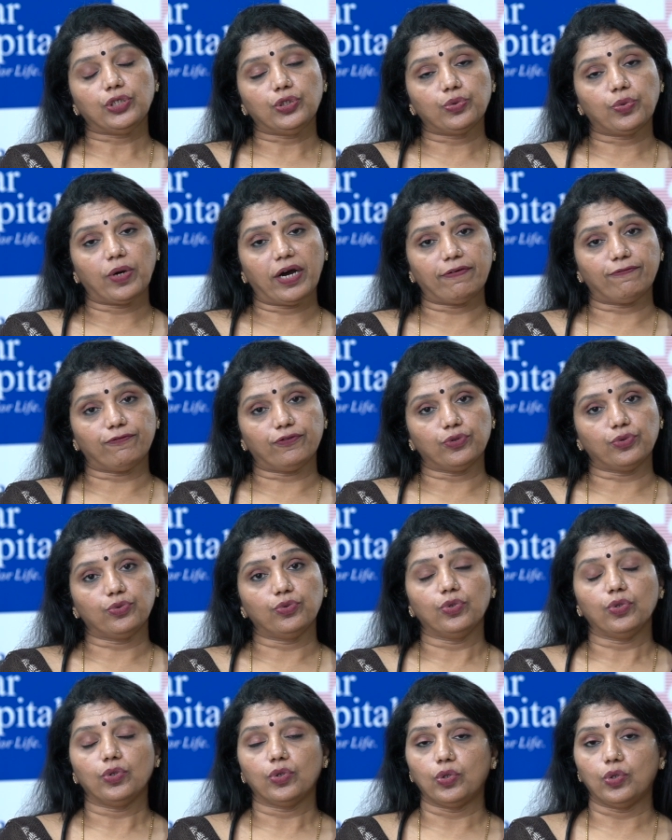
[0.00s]
you have
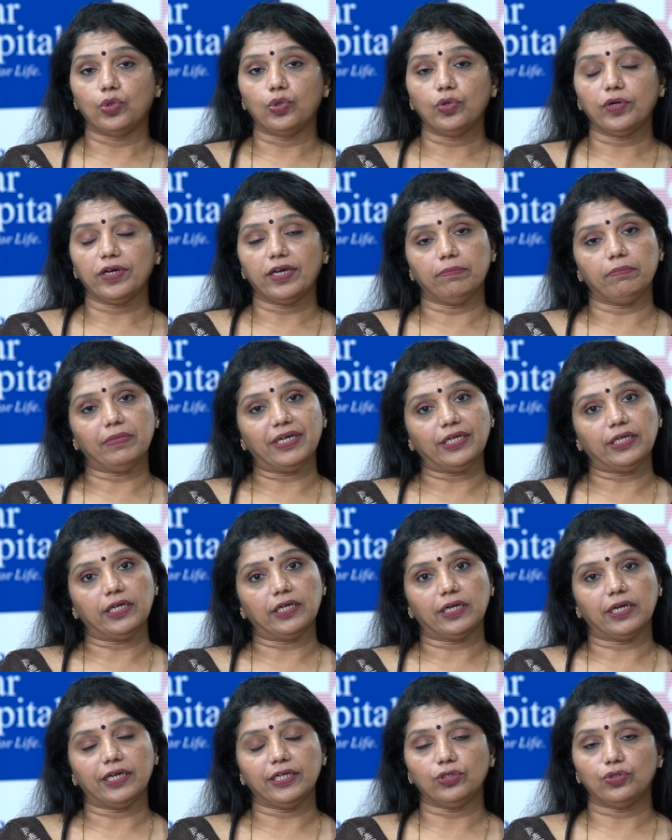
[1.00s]
to go
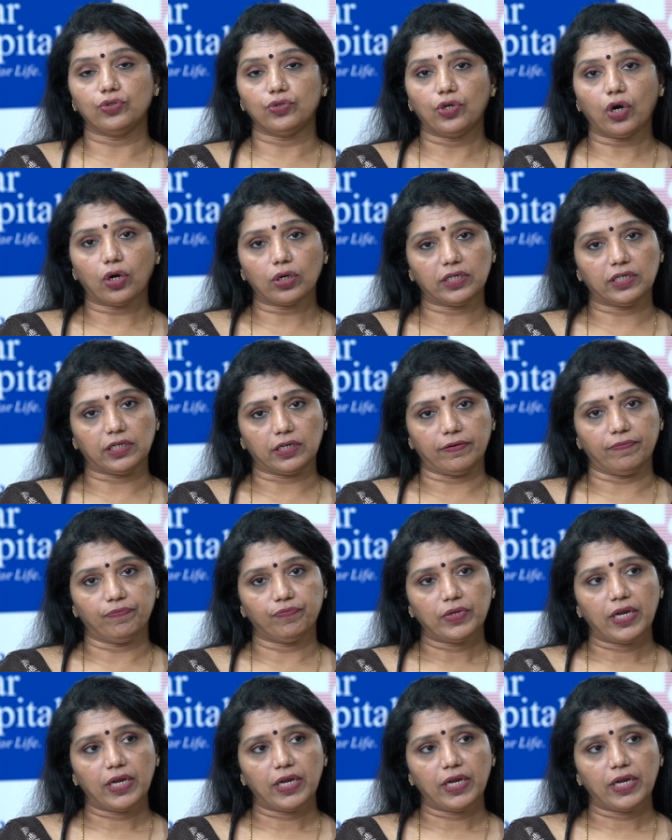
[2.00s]
immediately to doctor.